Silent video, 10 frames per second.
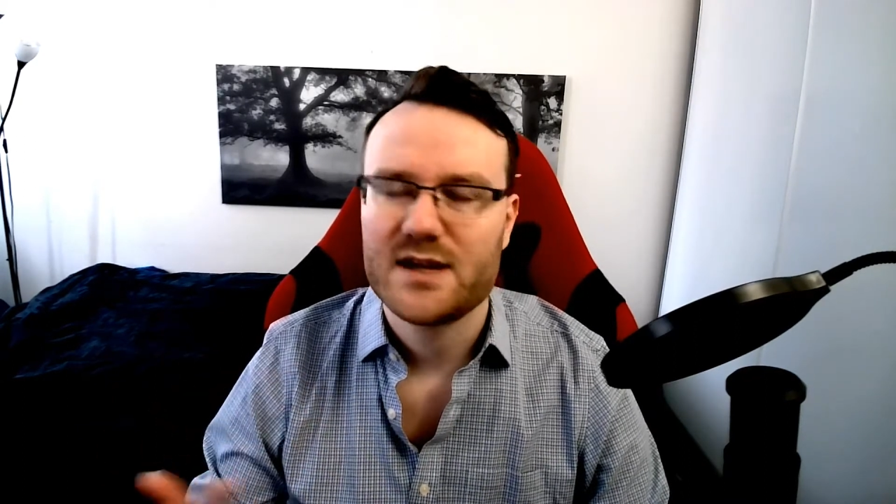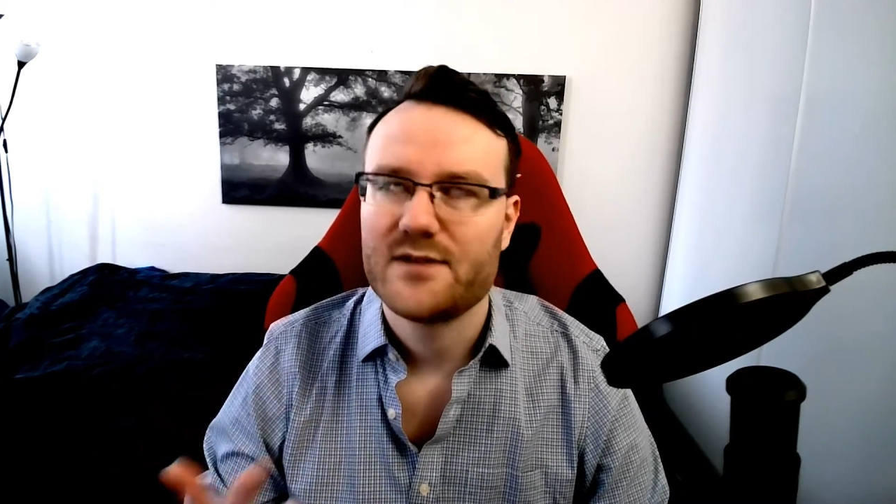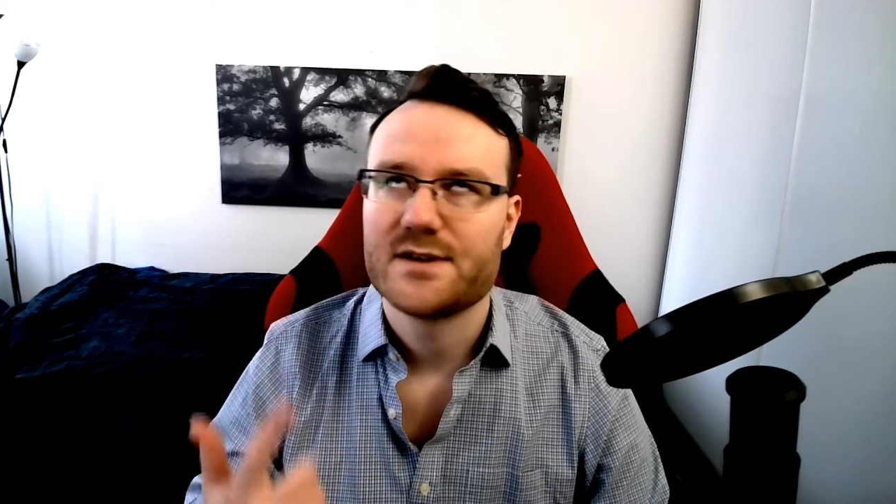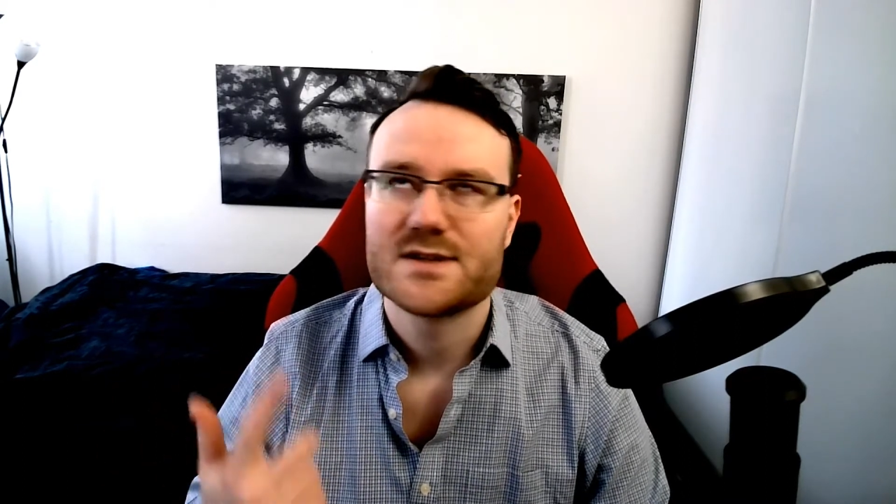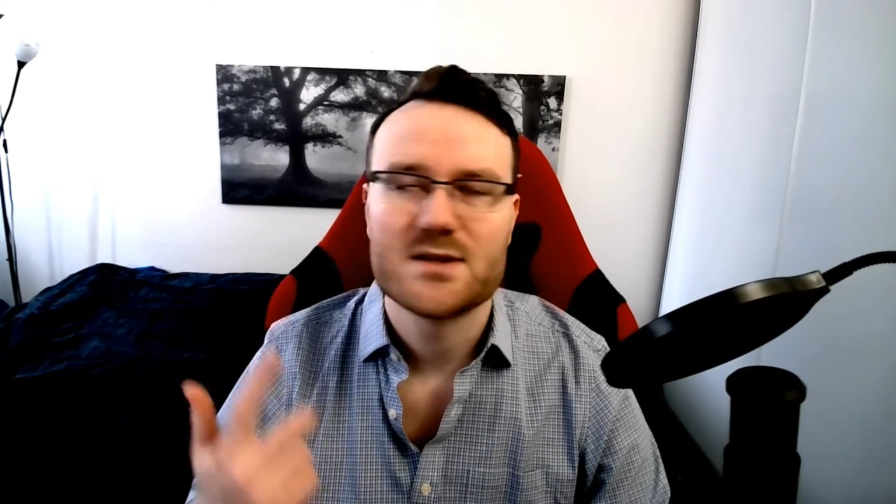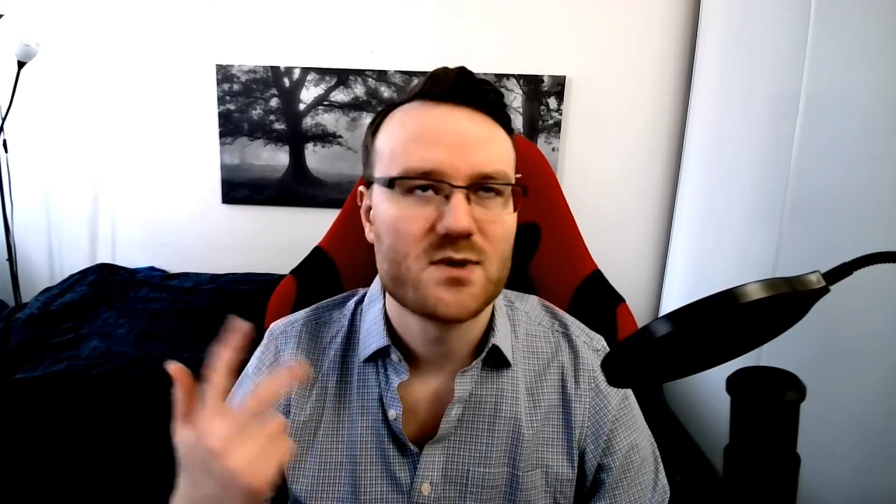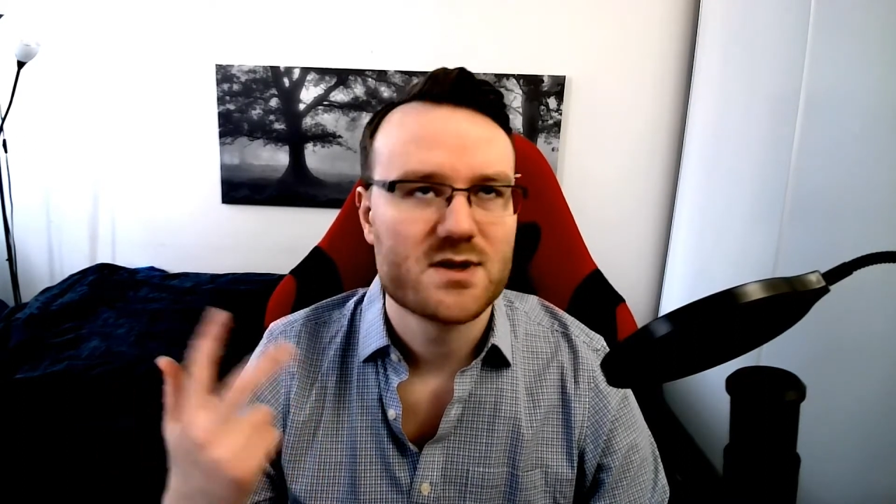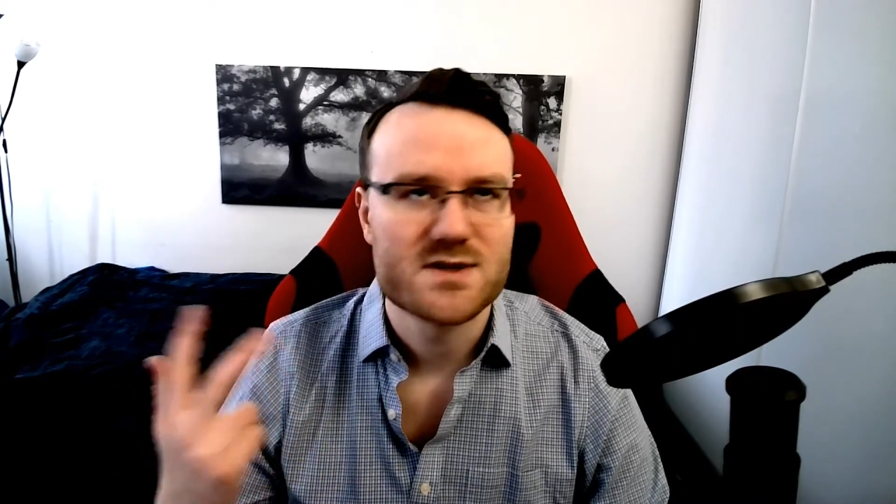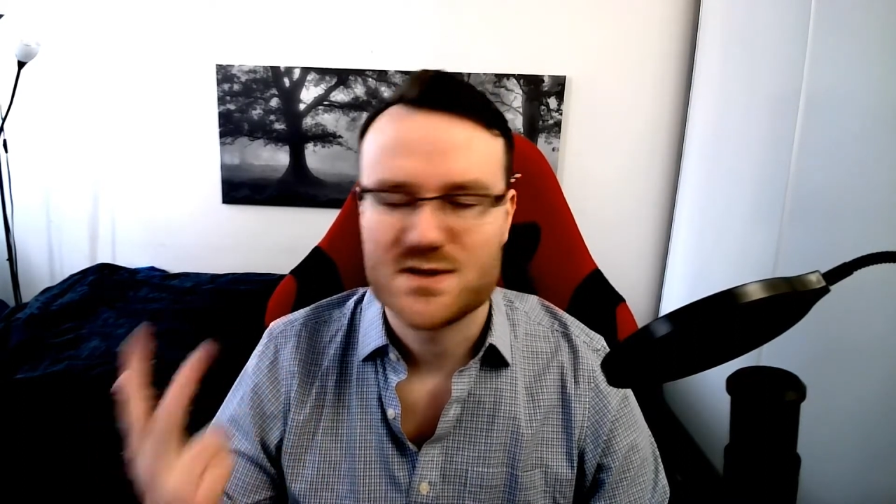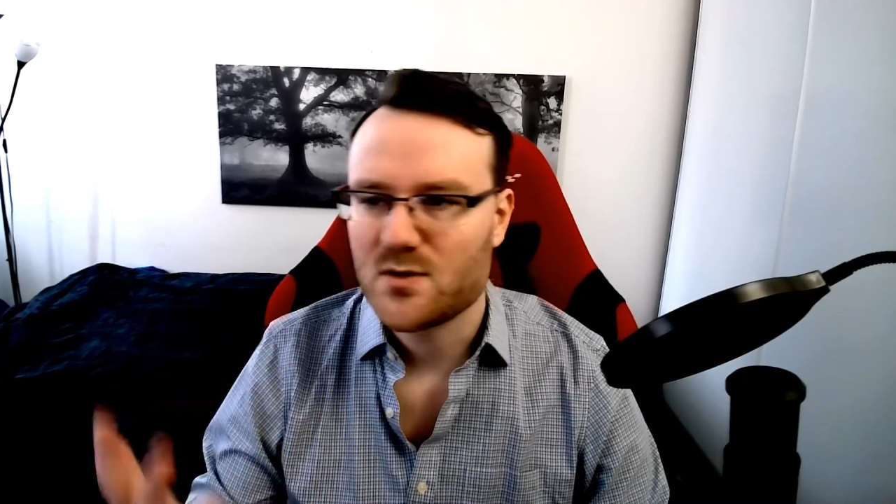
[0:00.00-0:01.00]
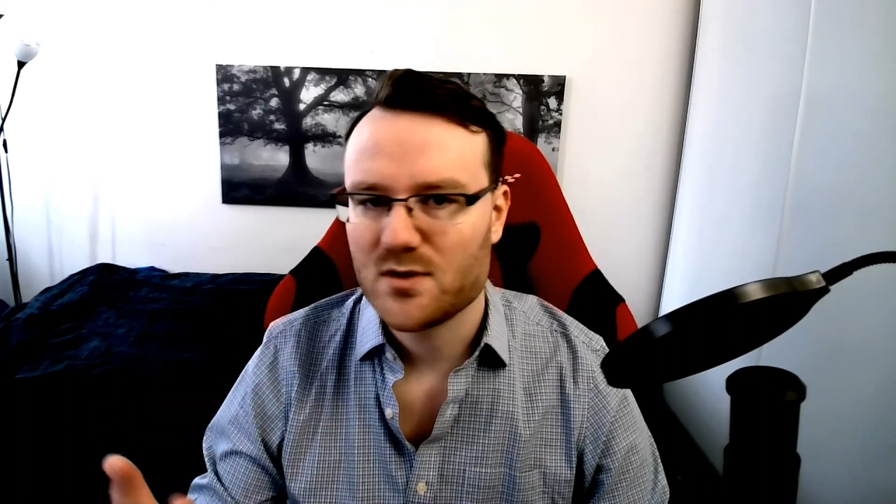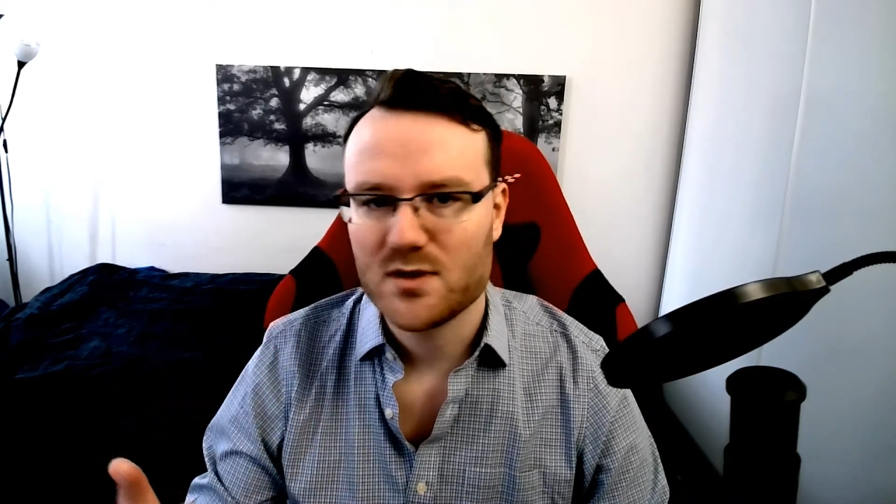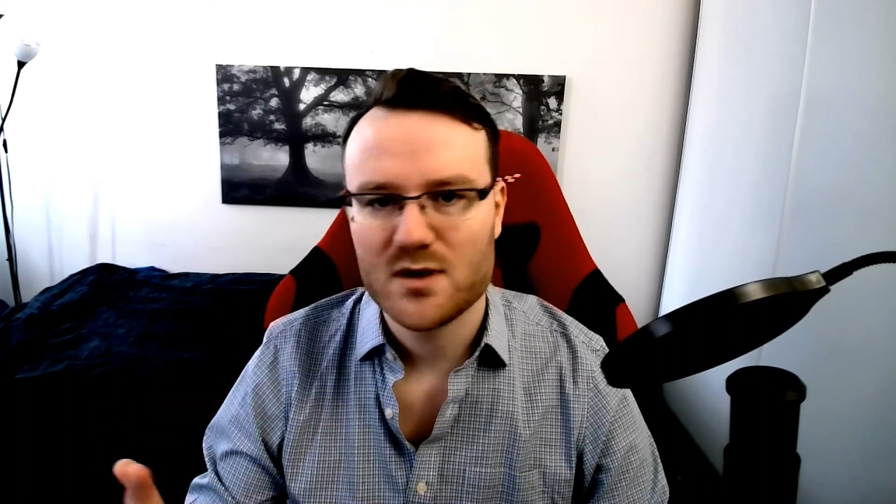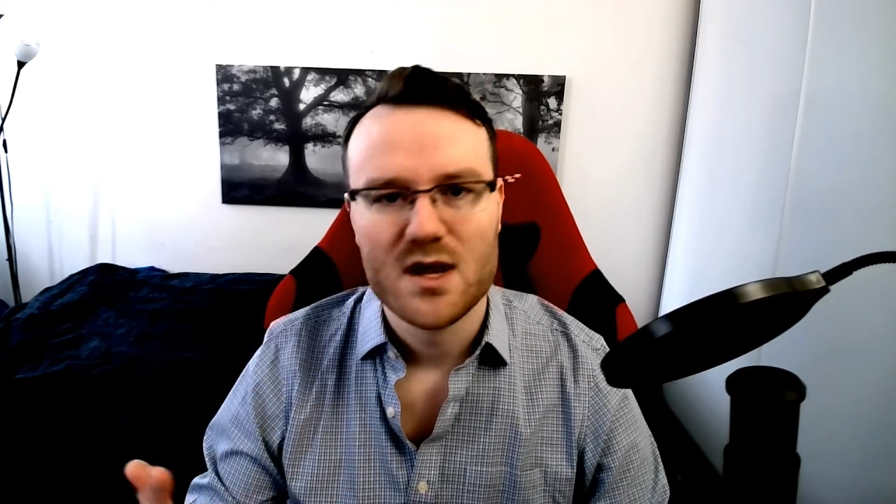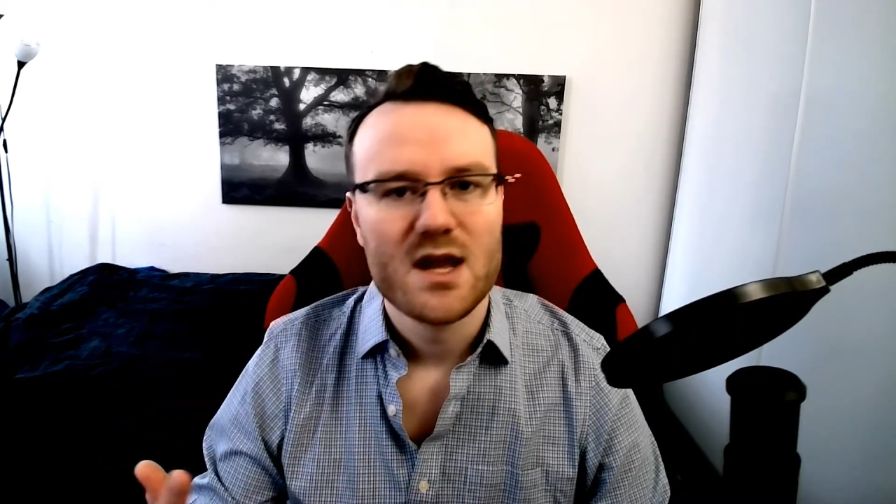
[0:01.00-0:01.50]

having it somewhere to store,